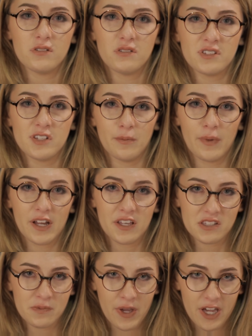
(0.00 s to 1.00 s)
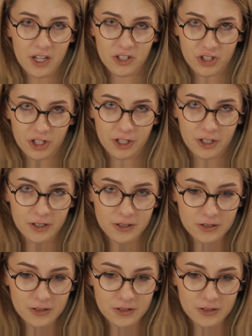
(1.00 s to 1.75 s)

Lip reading: somebody's pager,